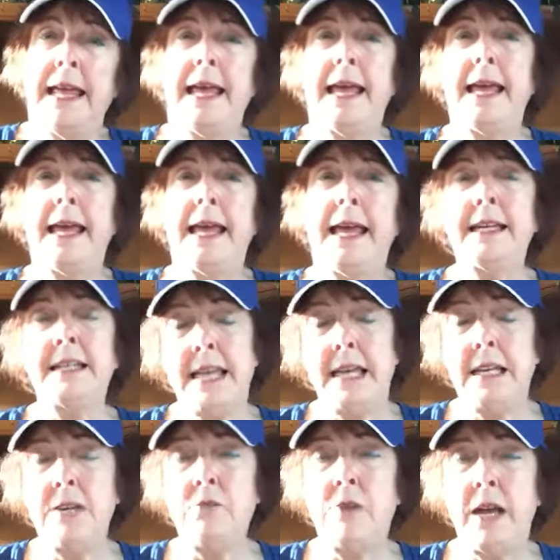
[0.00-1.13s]
and
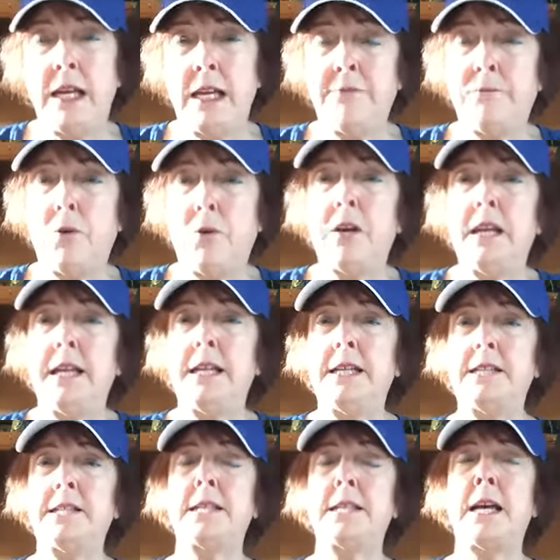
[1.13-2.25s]
getting ready for
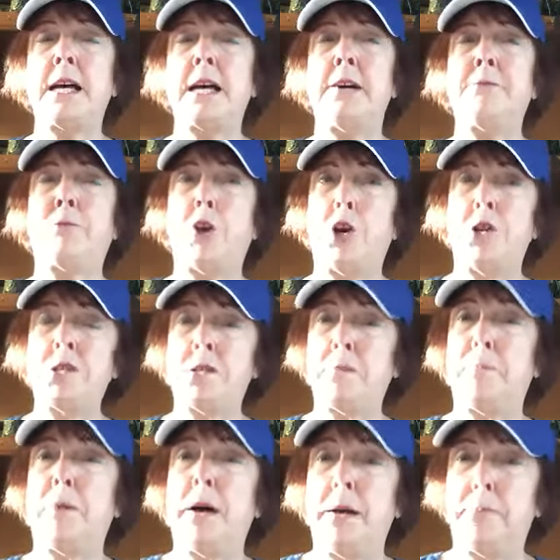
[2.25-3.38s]
his uh, first
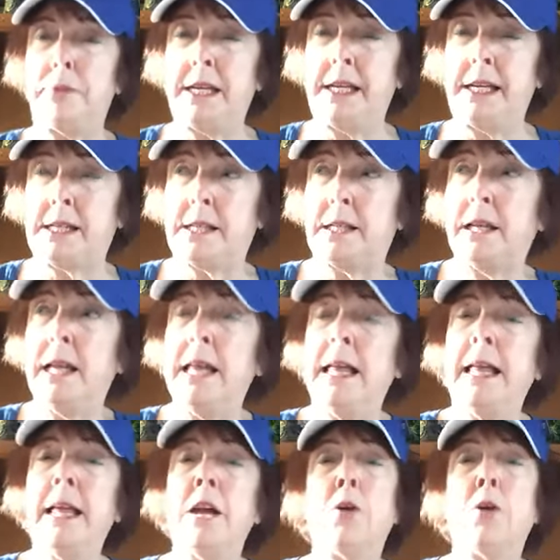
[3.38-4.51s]
public
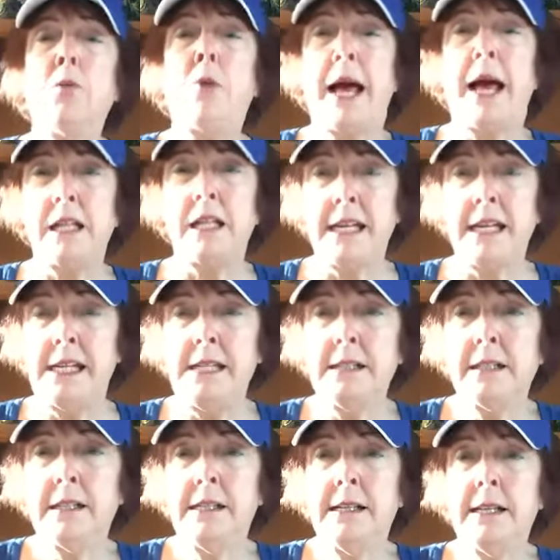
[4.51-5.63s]
rally.
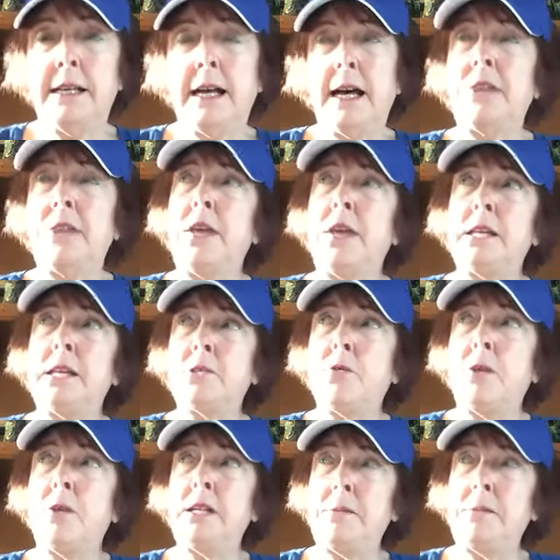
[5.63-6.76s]
I think it's going to